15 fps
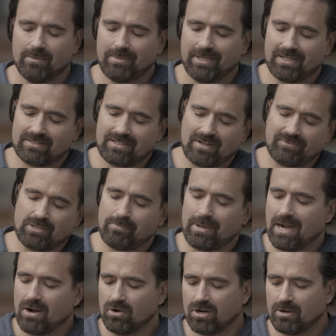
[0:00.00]
because they have to
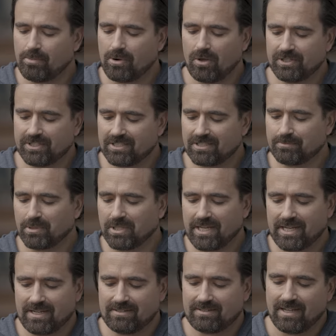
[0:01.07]
power up all the
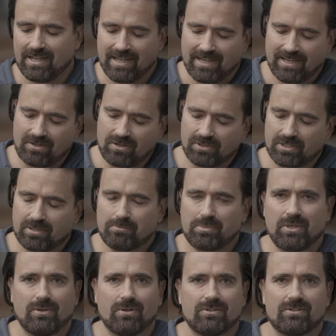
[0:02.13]
displays and all the
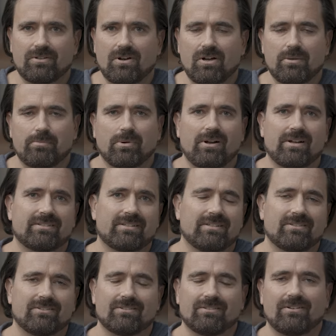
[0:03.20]
computers and all the
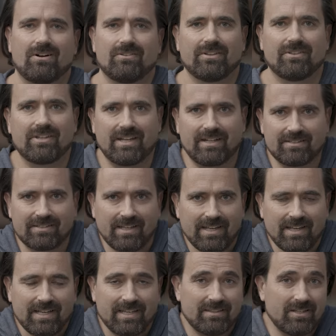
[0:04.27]
processors and all the things.
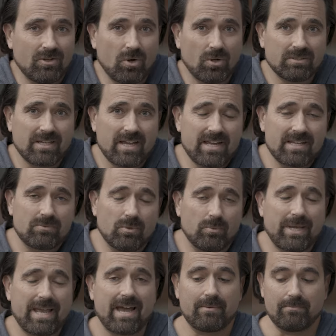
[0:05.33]
In the old days when
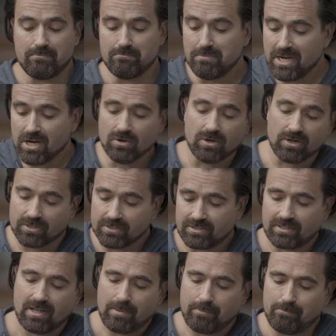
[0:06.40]
we had
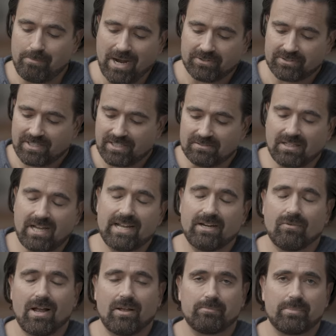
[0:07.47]
mirrors bouncing light
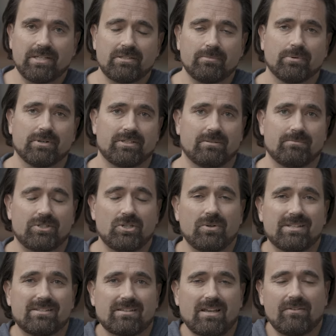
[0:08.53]
around pentaprisms, you
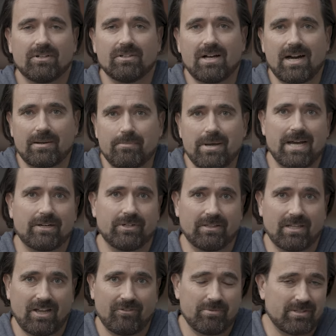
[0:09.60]
could save a lot of battery
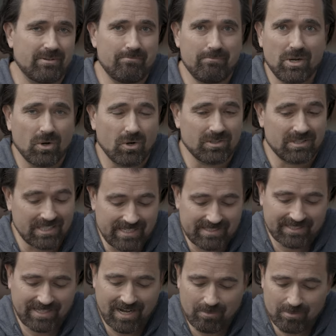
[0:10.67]
life. But the
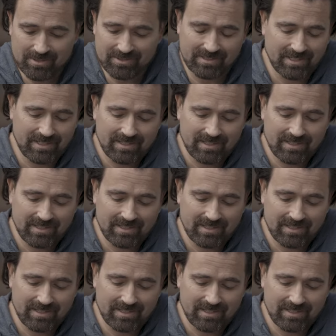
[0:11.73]
mirrorless cameras,